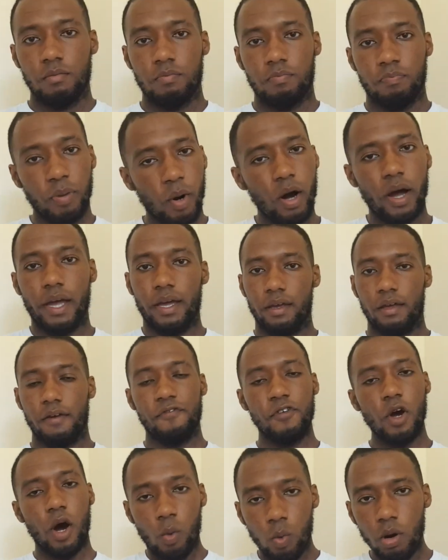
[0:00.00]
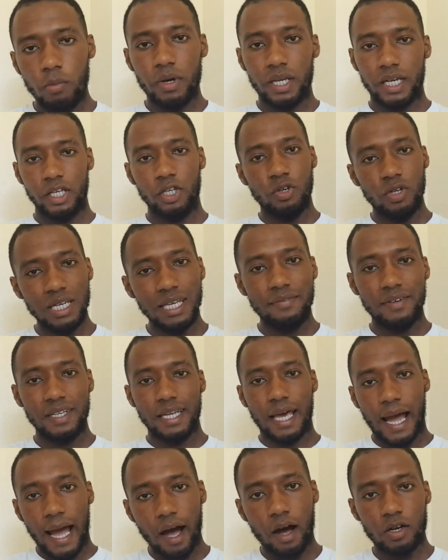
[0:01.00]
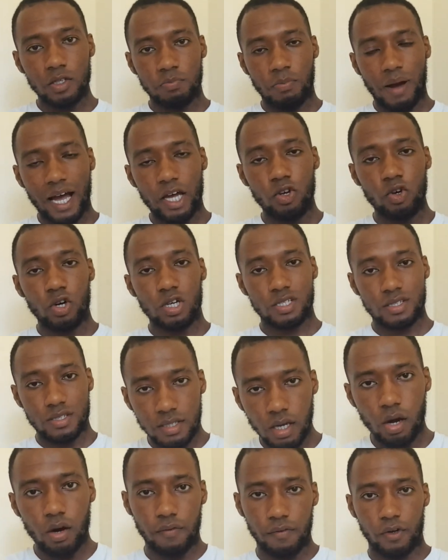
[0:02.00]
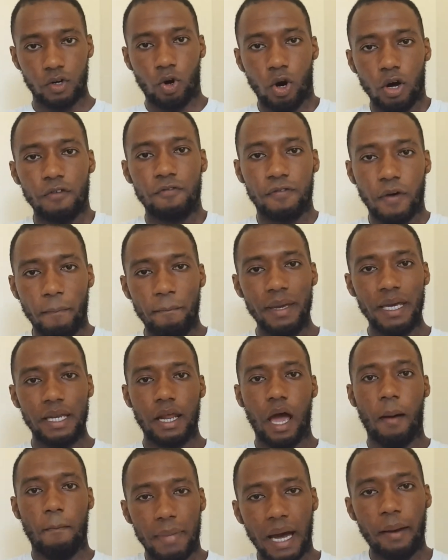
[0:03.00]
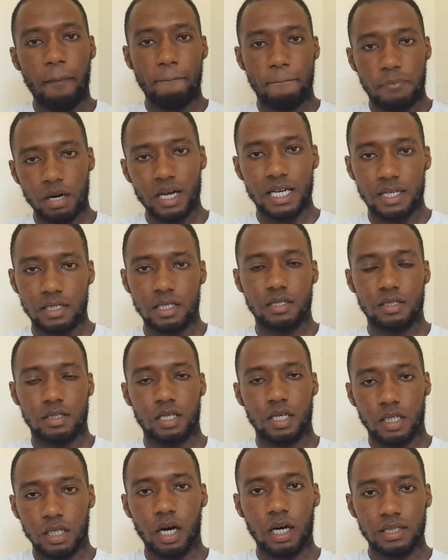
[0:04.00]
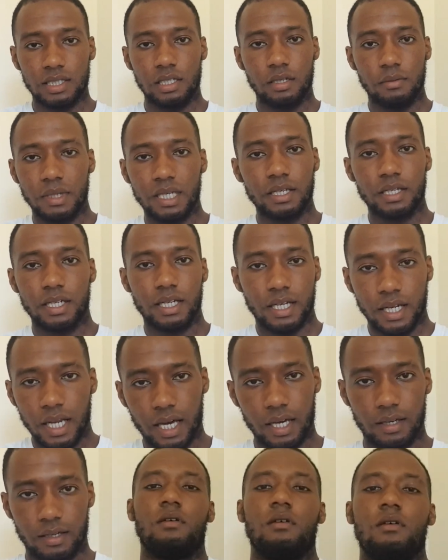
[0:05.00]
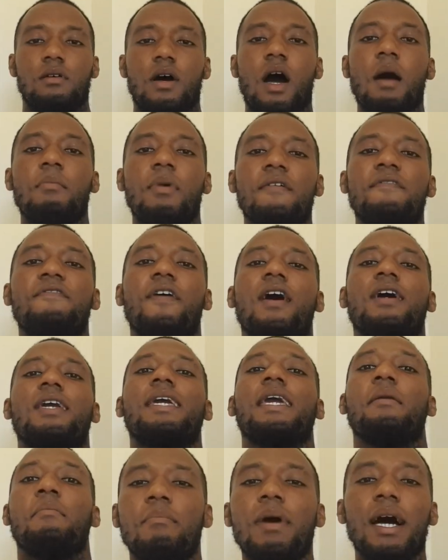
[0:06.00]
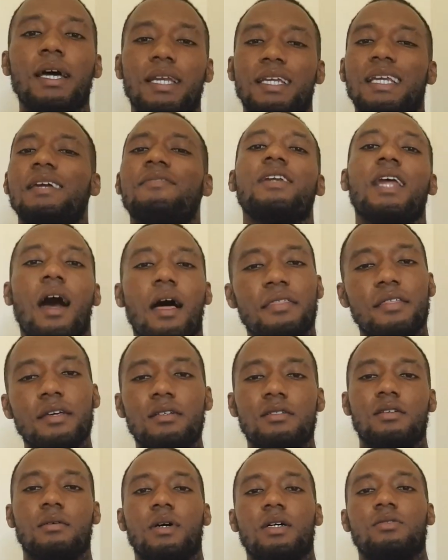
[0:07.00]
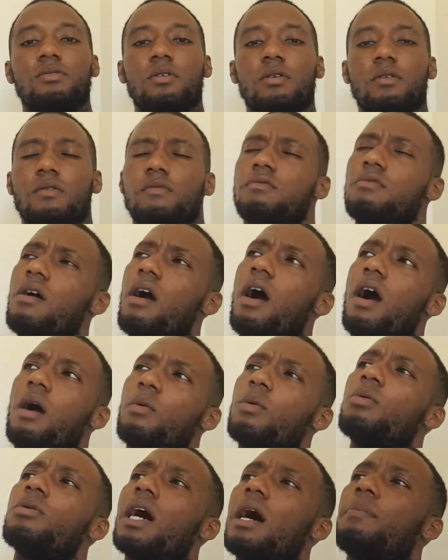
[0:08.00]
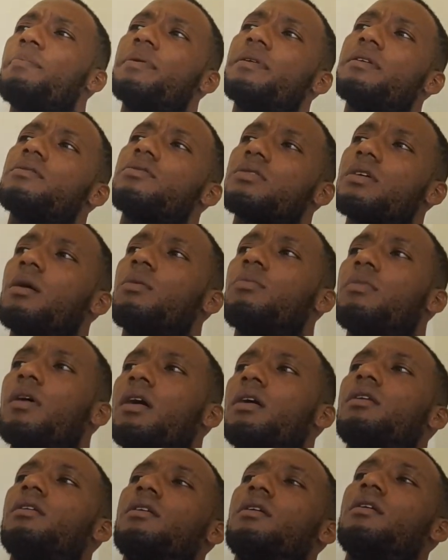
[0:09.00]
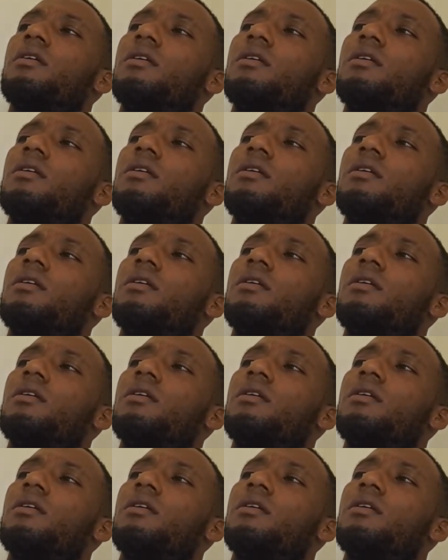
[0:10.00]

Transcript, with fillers: Boy, if you're a woman and you live in the house by yourself, God forbid a man breaks into the yard in the middle of the night. I'm a fucking man. And even I think to myself, wow, what would happen if someone